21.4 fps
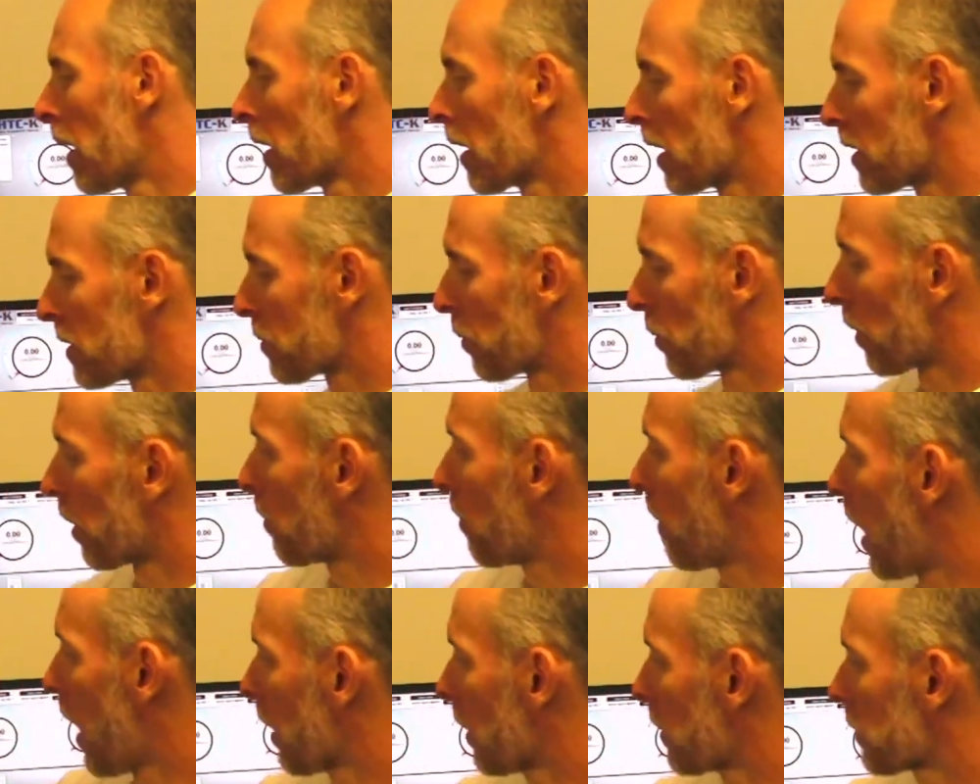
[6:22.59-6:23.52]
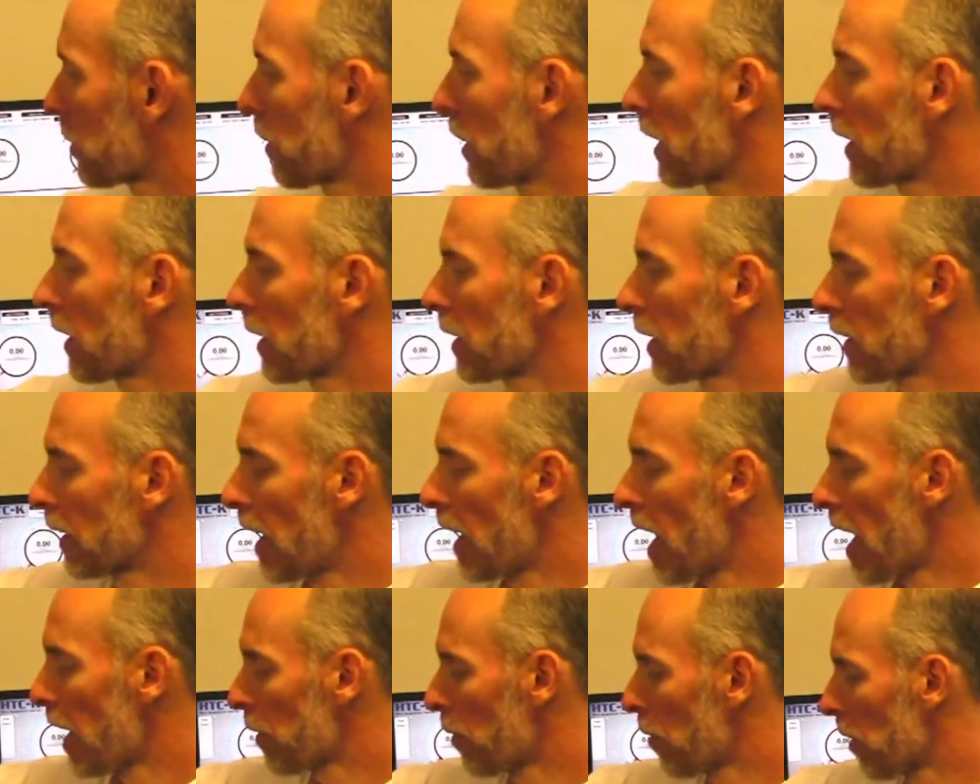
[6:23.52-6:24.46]
is we're monitoring and getting
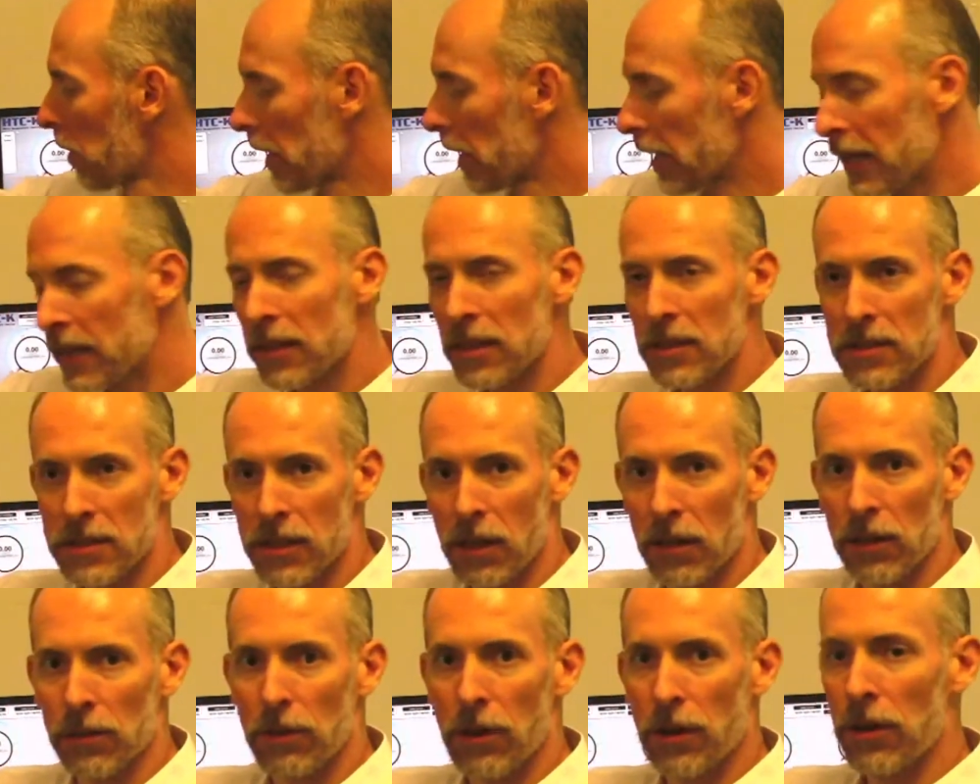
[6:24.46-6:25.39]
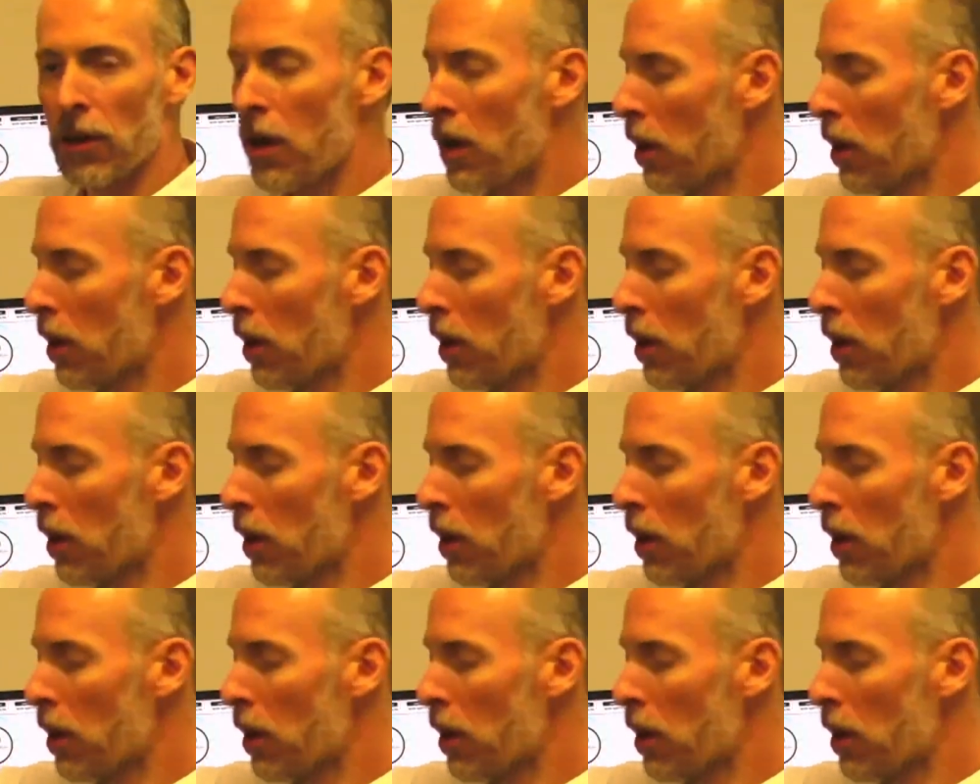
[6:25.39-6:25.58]
hot oil into the solenoid.